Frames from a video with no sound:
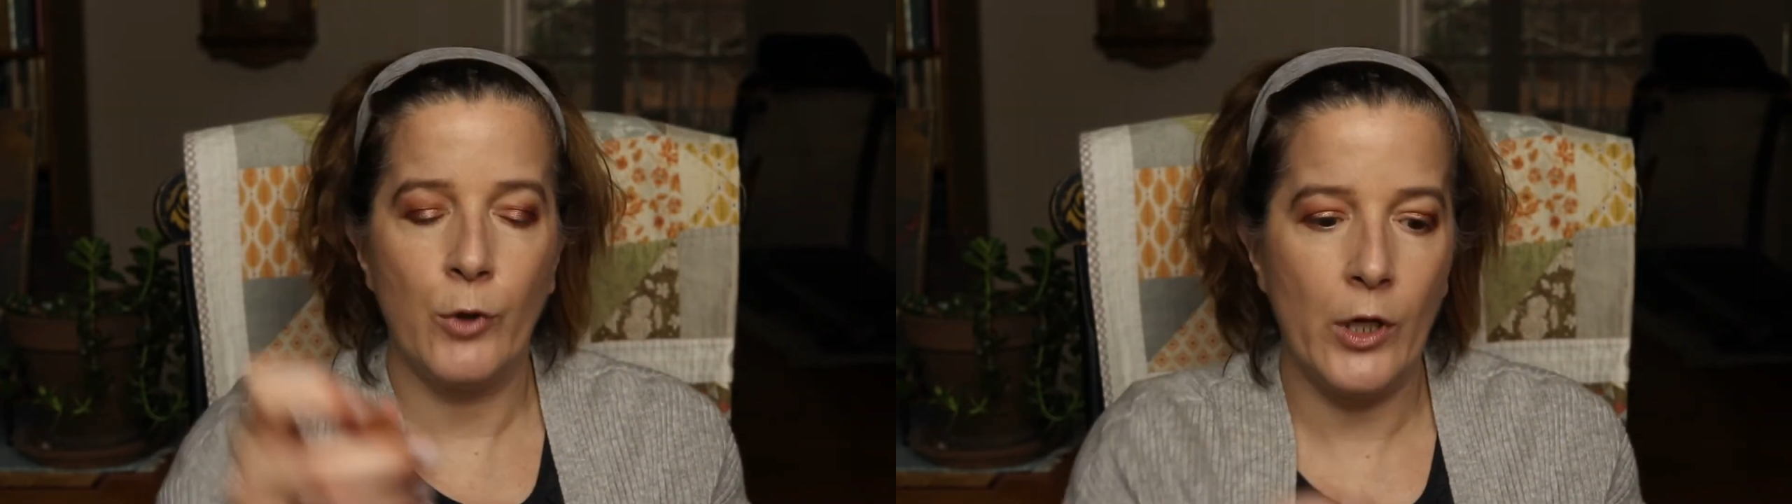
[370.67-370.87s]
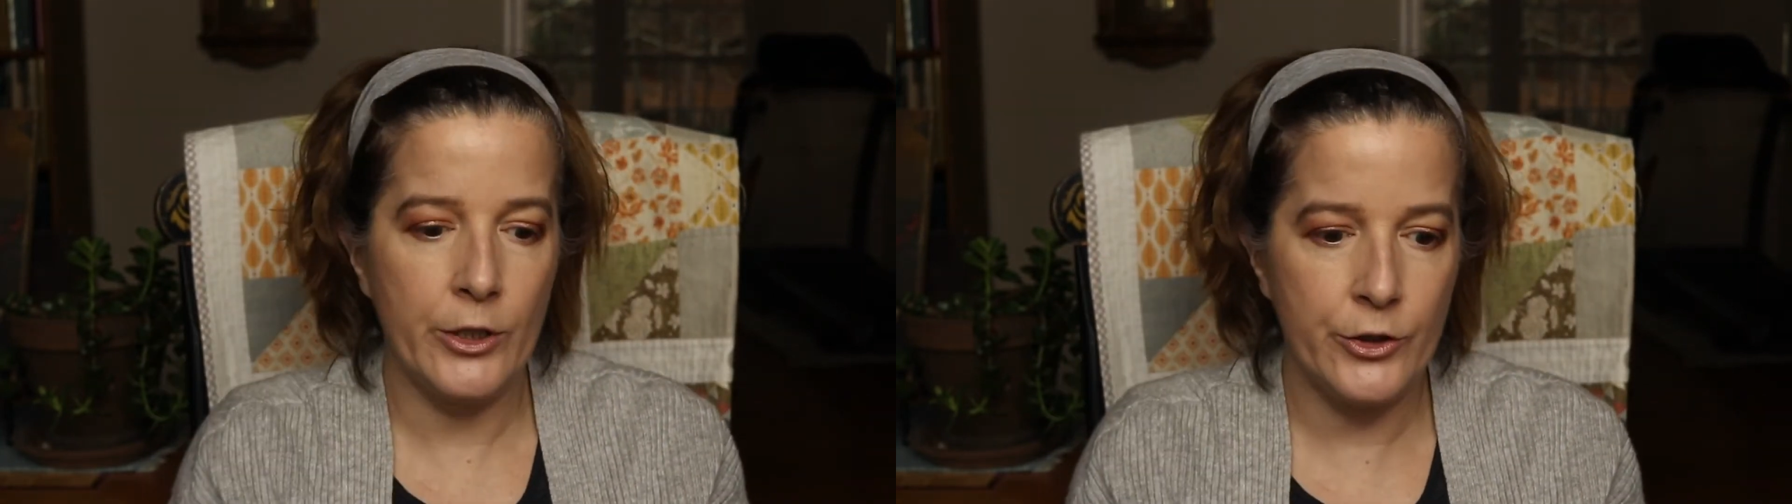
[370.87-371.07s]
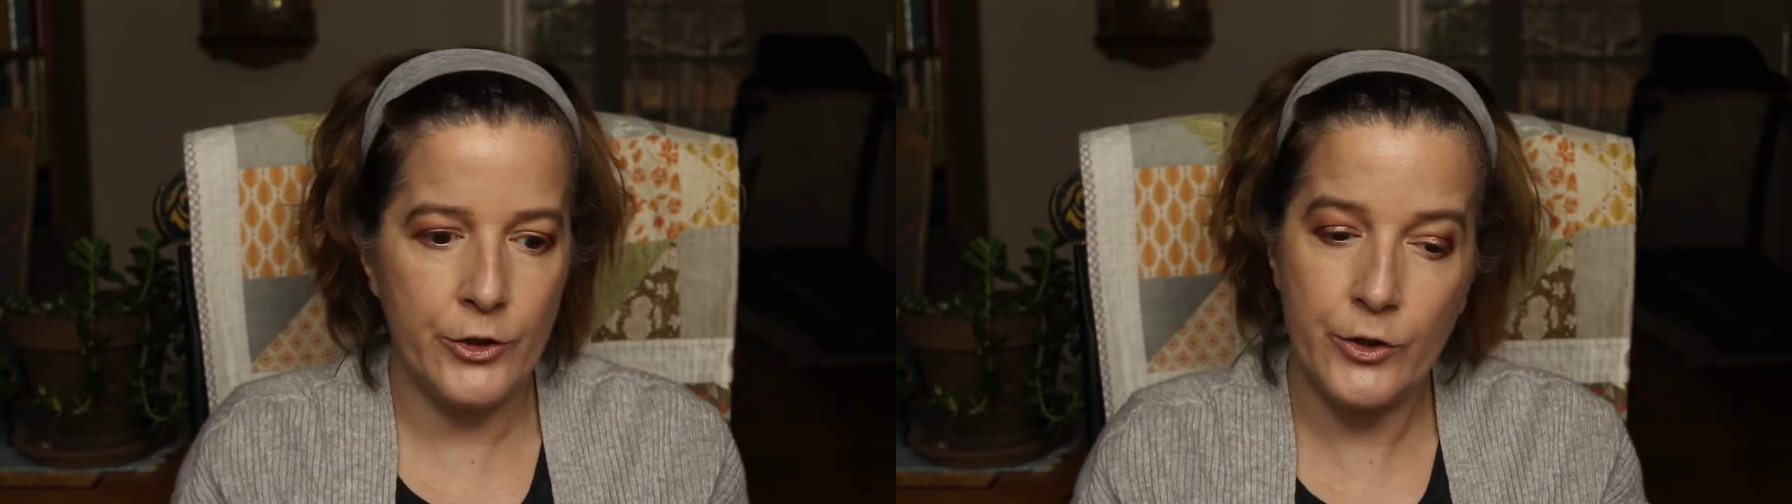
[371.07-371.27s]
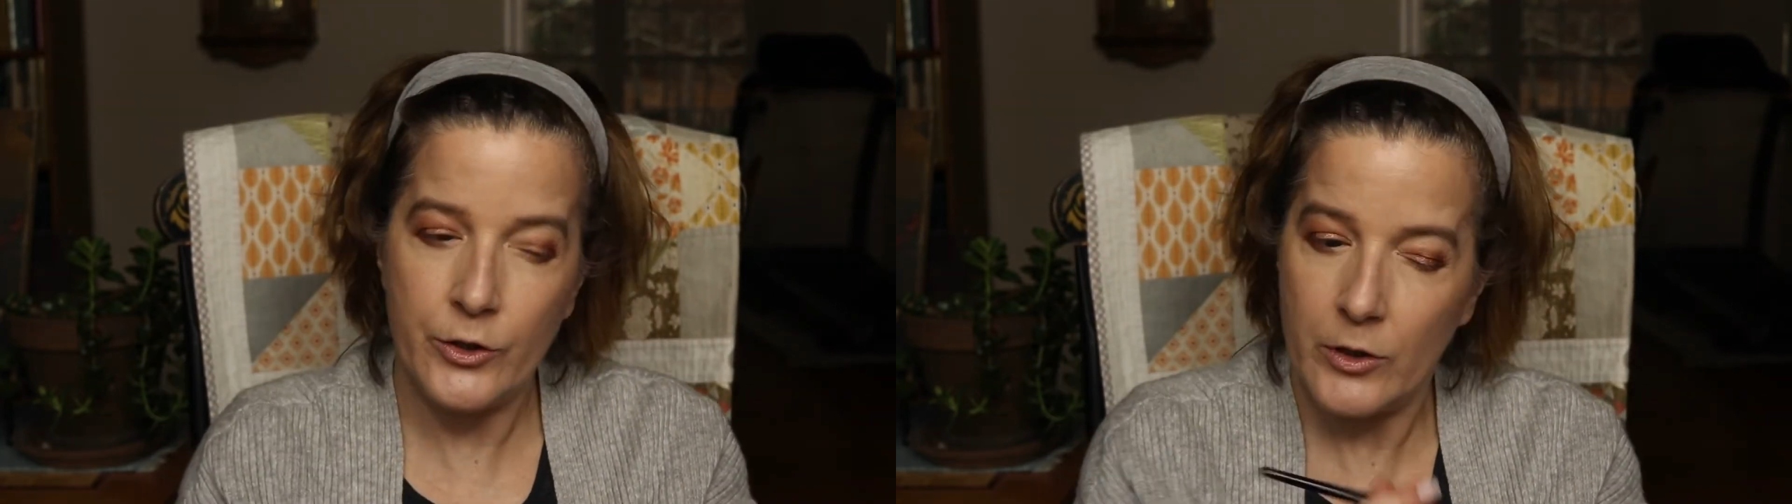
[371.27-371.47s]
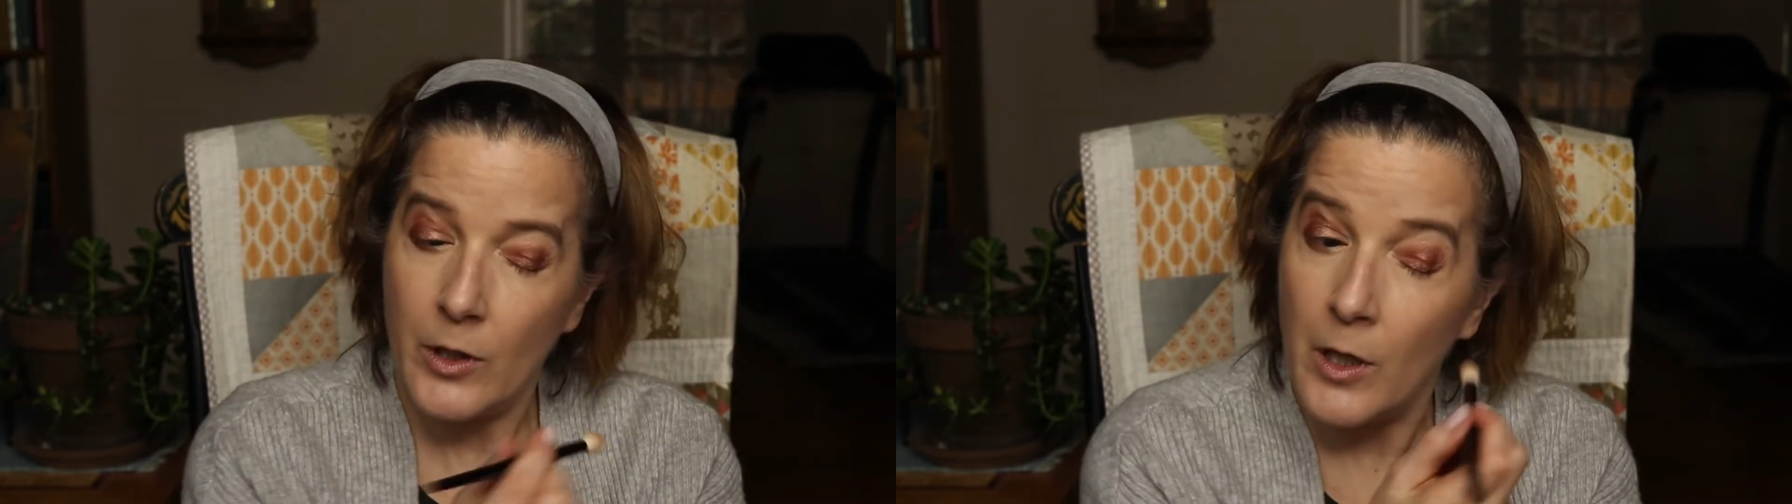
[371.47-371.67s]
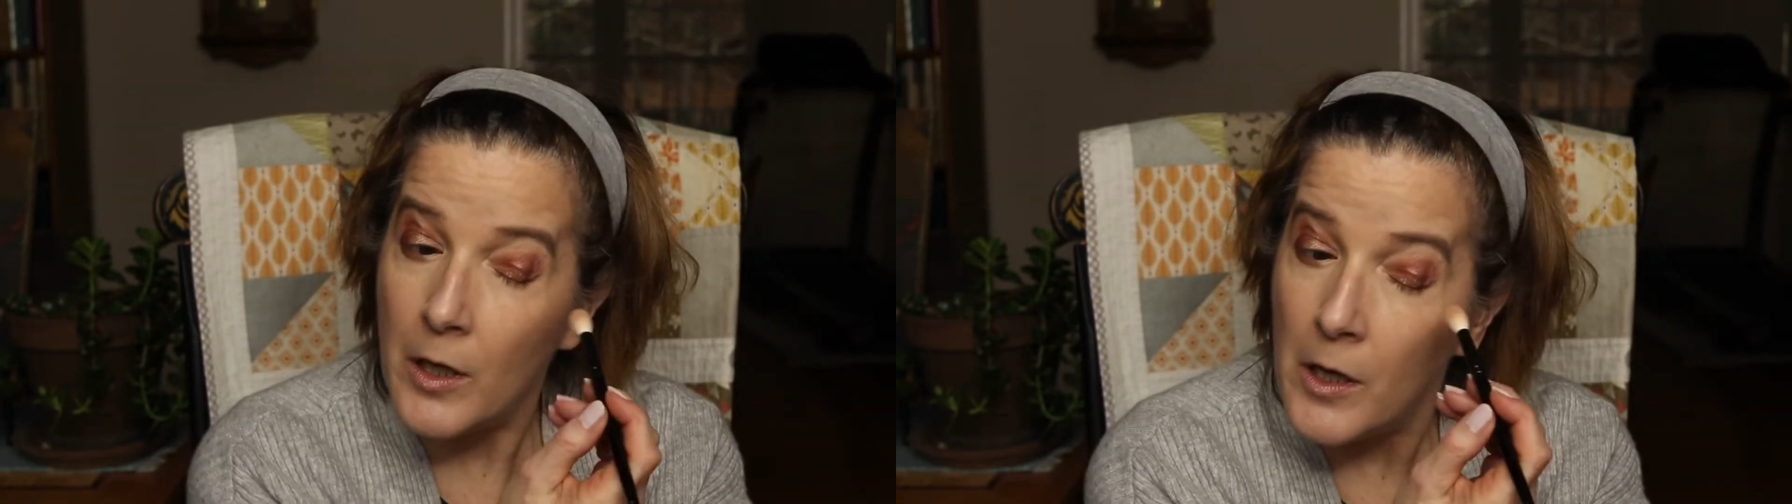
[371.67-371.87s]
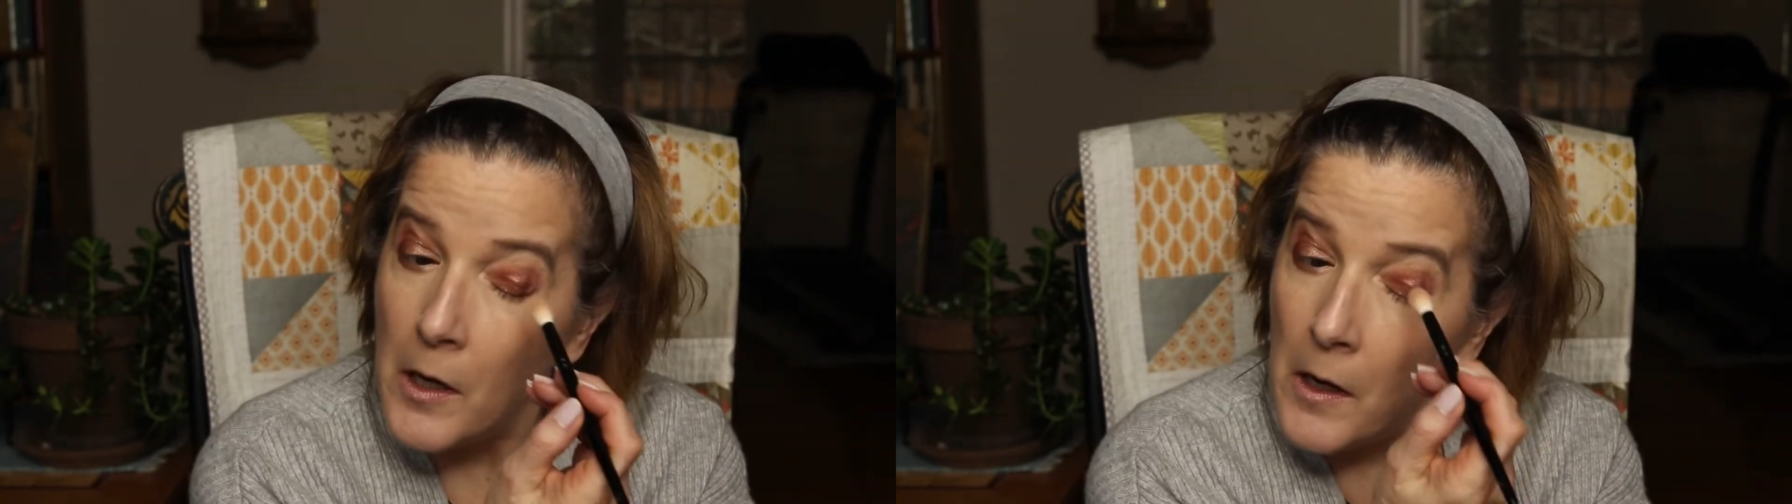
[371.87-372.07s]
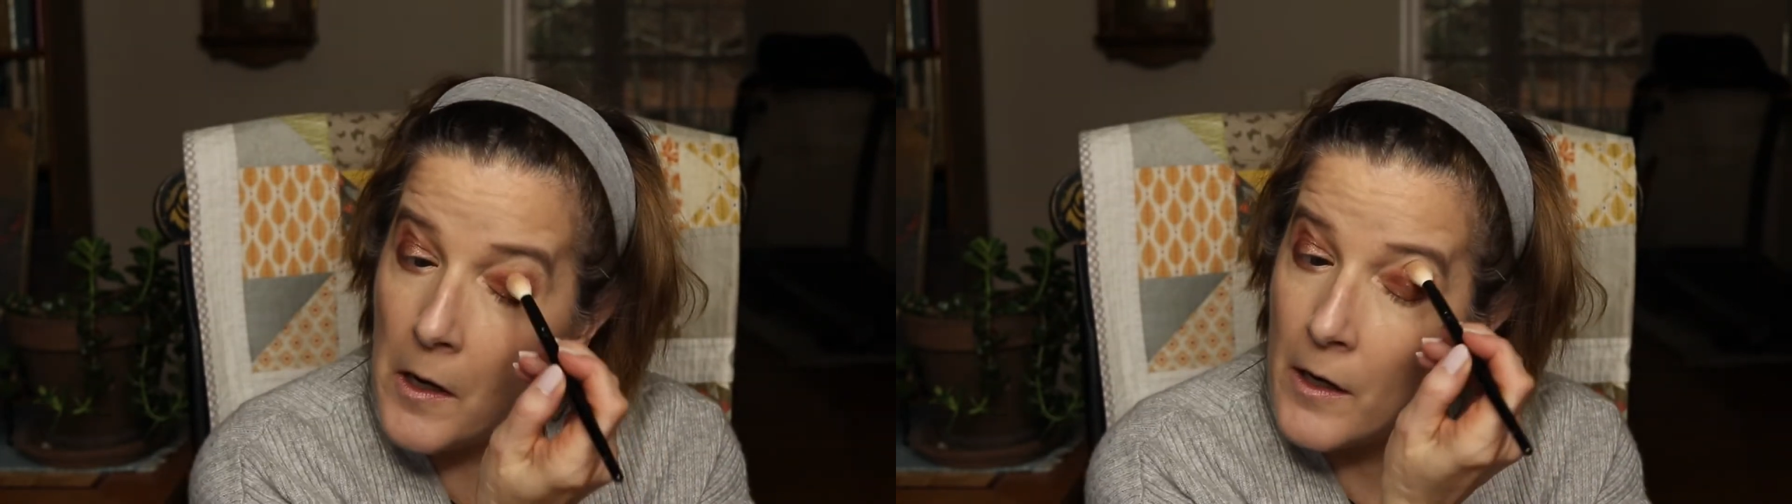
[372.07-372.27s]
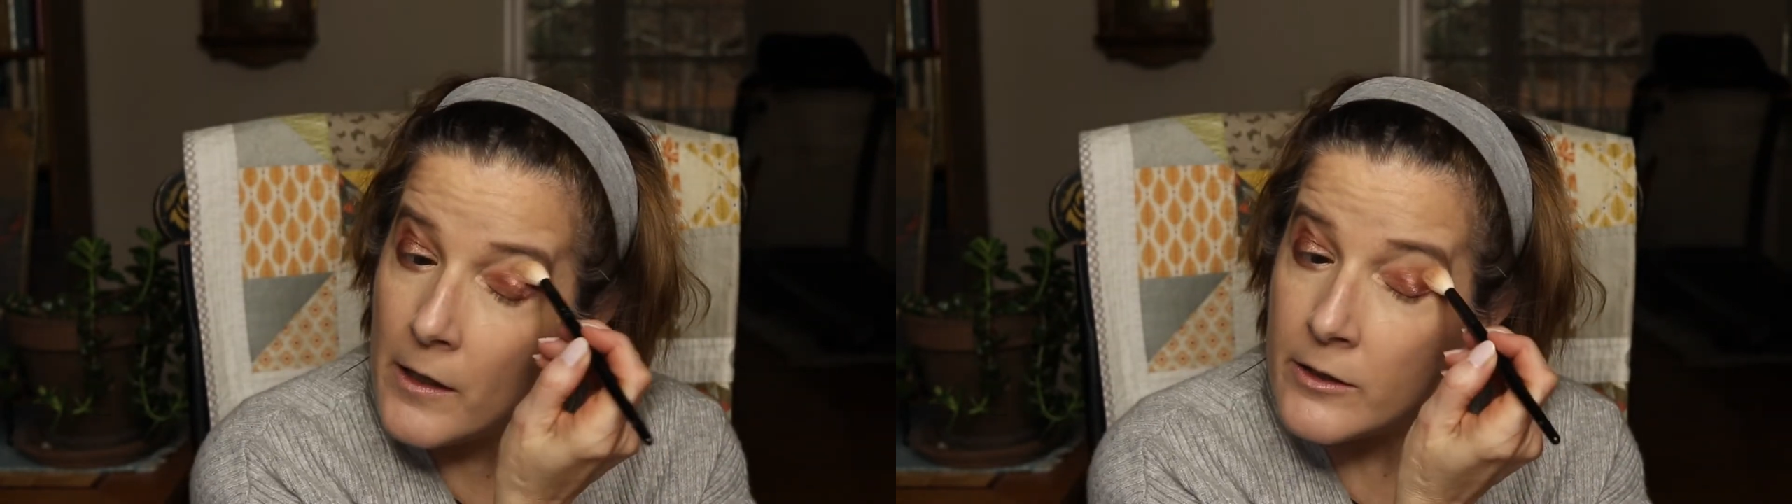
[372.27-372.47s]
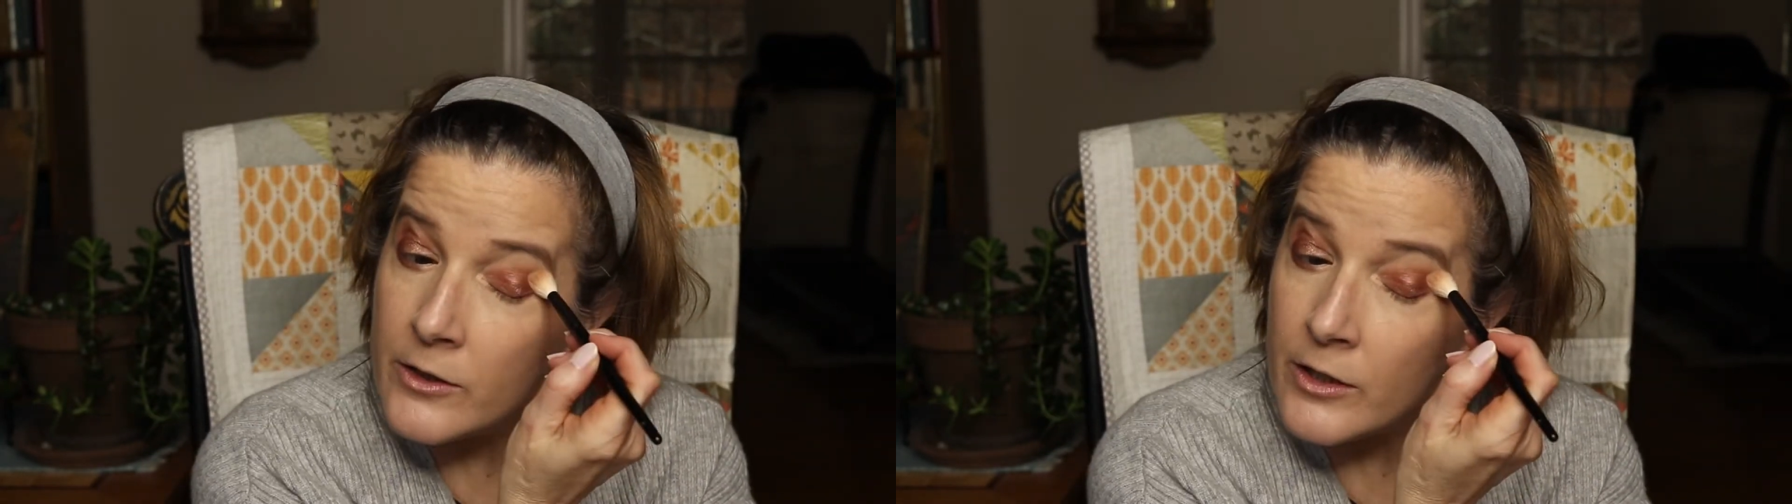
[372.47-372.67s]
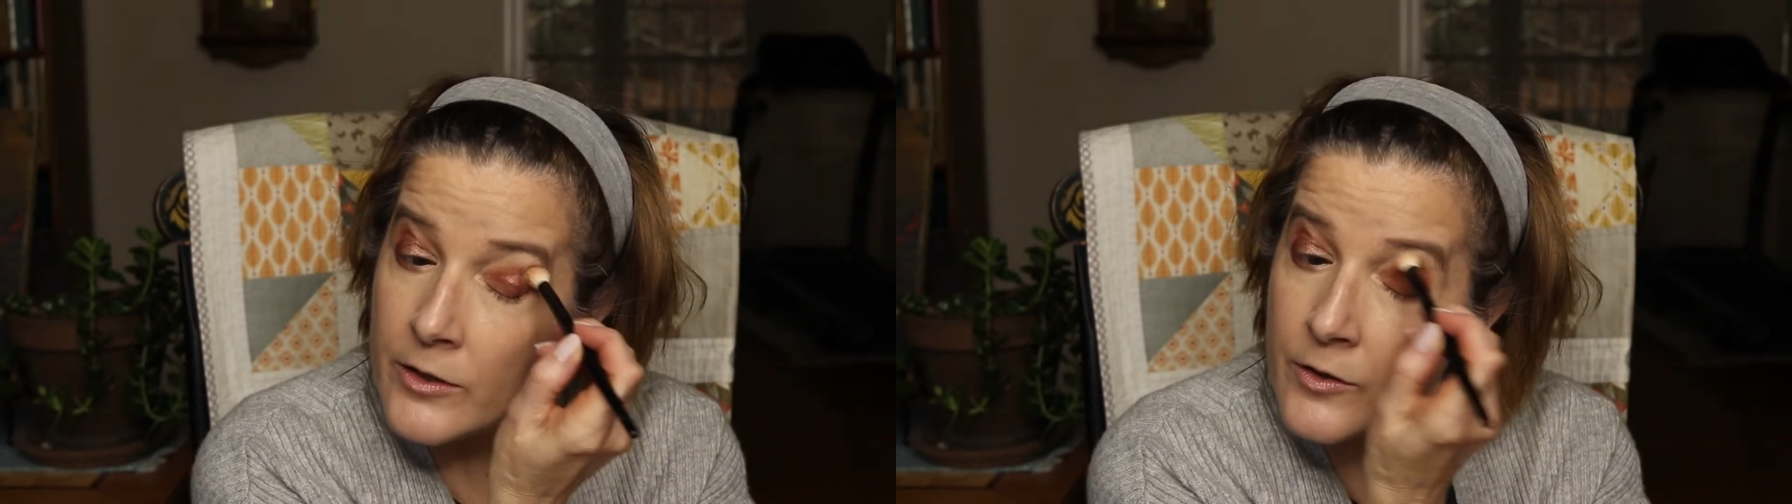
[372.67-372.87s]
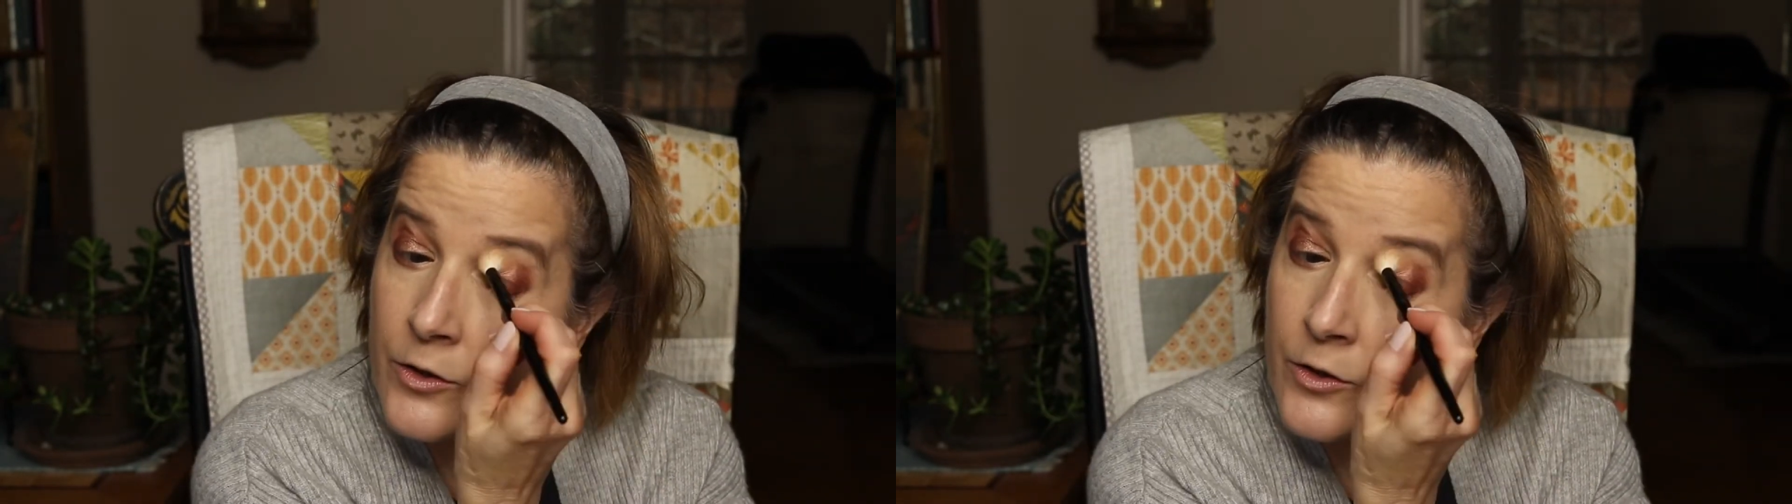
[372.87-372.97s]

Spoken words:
brush just